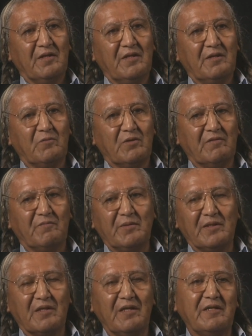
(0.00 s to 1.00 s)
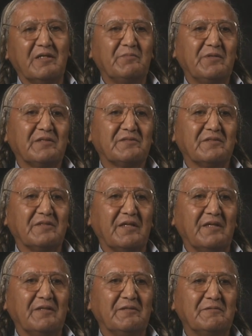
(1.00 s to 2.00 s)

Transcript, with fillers: it would have been cleaned up yesterday.